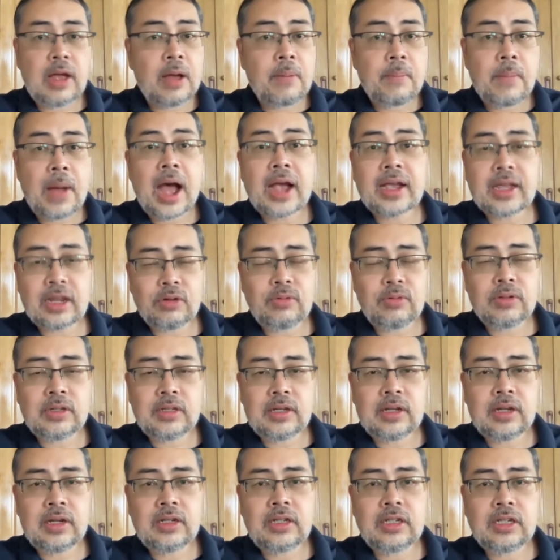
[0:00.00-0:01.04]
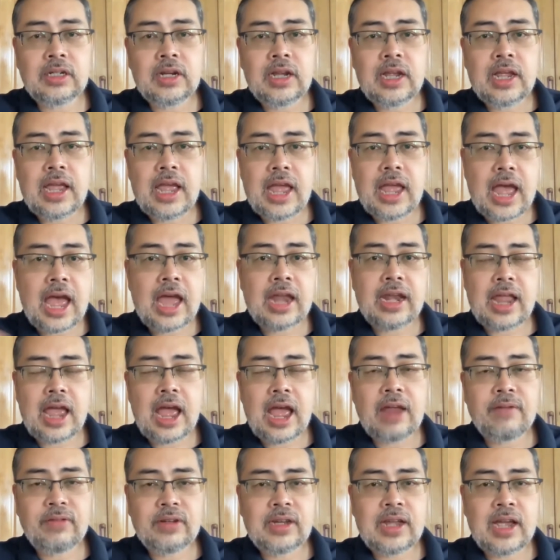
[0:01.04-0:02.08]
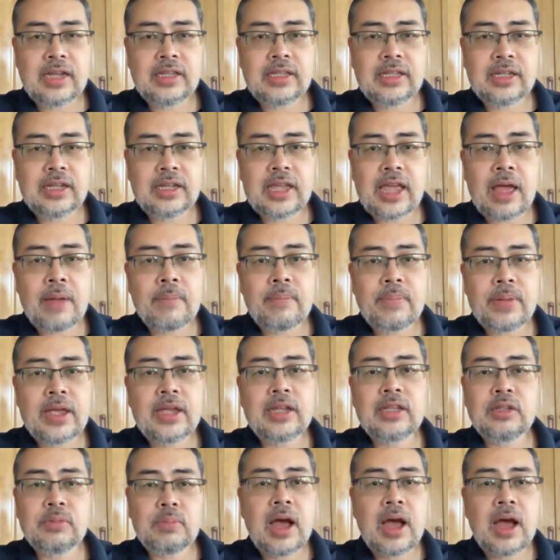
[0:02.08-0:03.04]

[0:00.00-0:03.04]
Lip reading: market research and advertising campaigns,